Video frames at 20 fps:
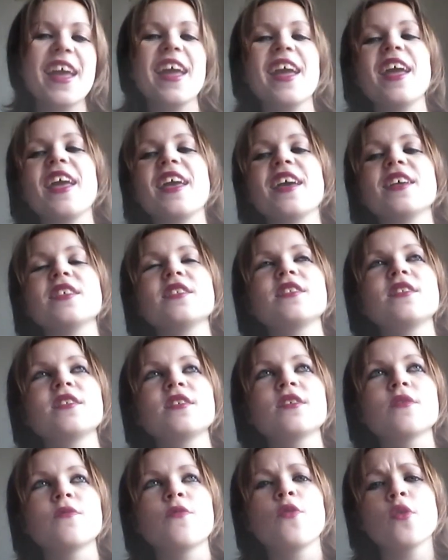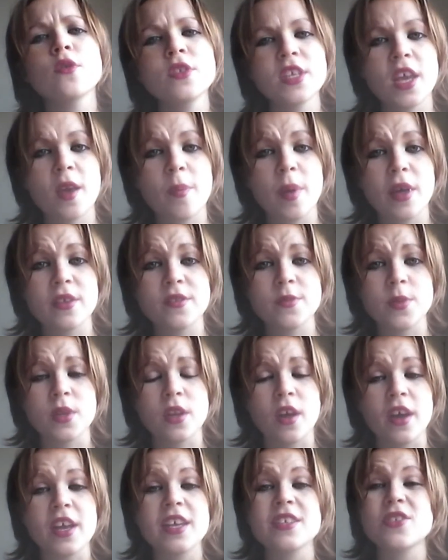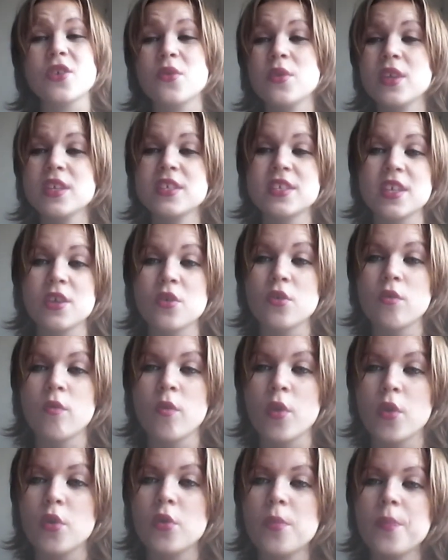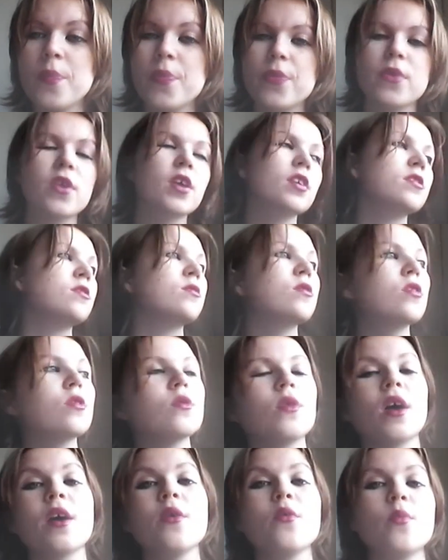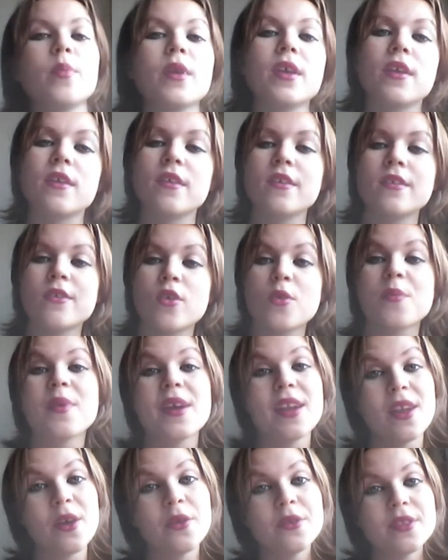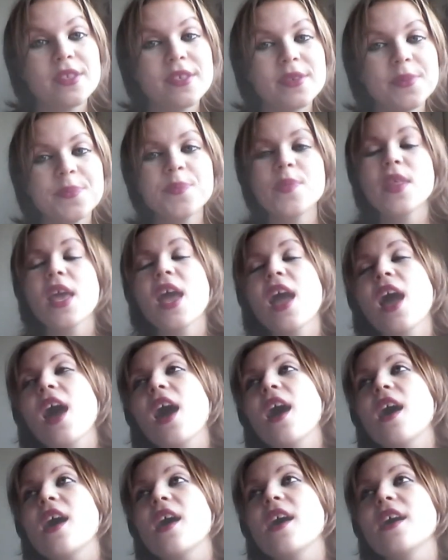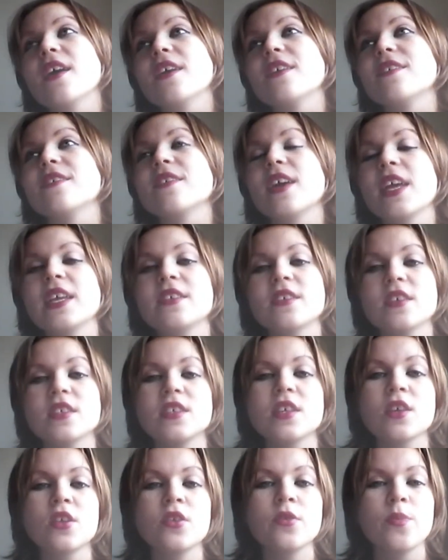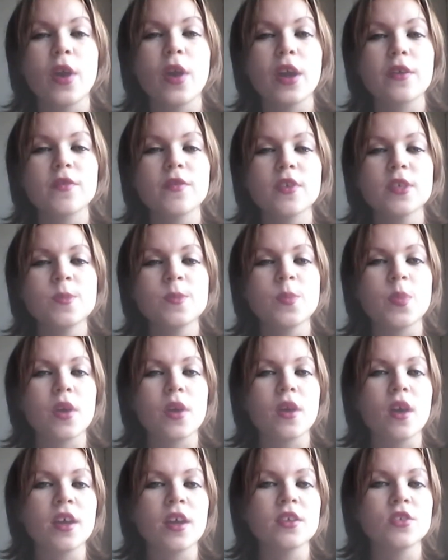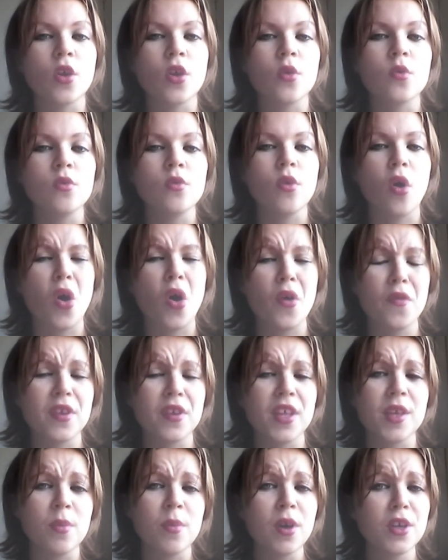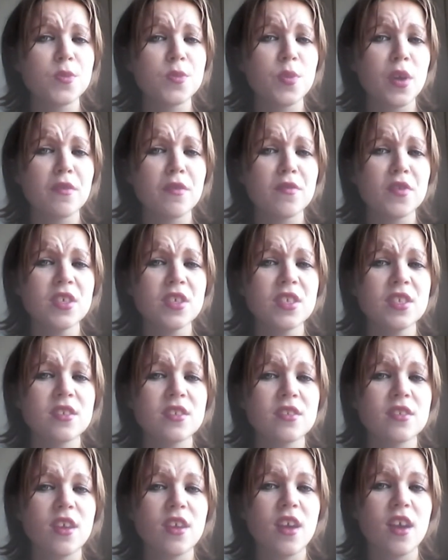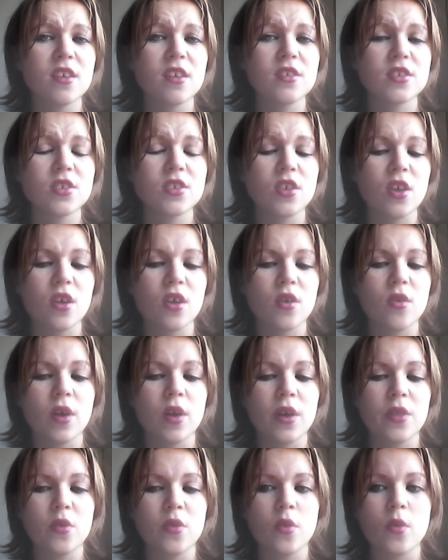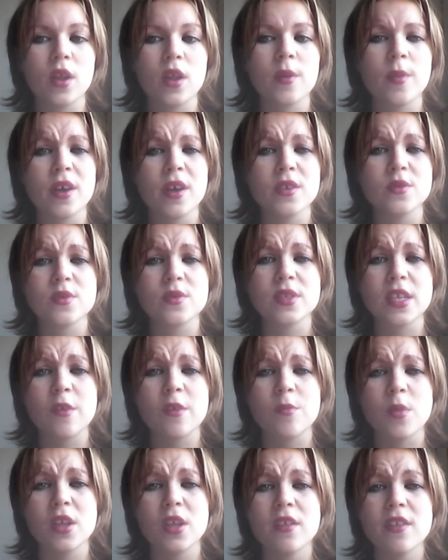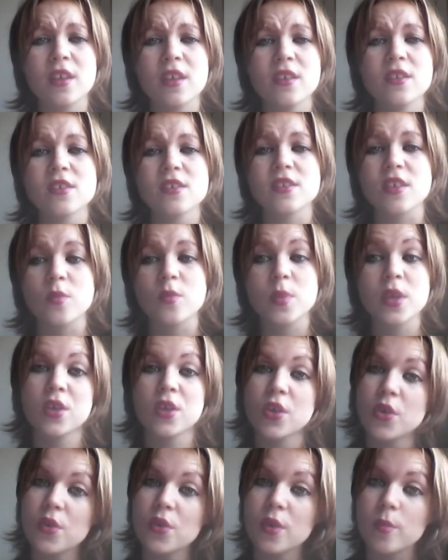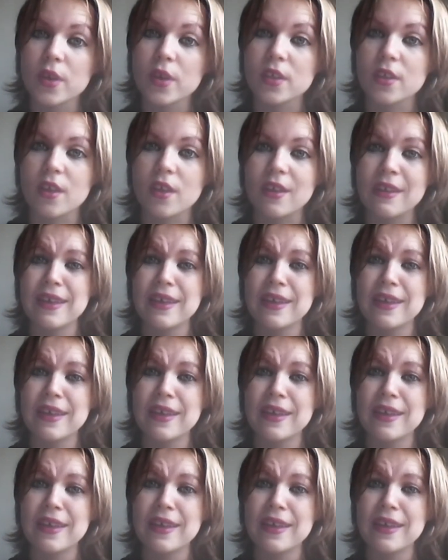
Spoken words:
It's £48 per night. It's only a single room, so I will be on my lonesome. It doesn't include breakfast, but I don't often eat much breakfast, so I thought, well, I might as well save money then, because I'll be at uni by then.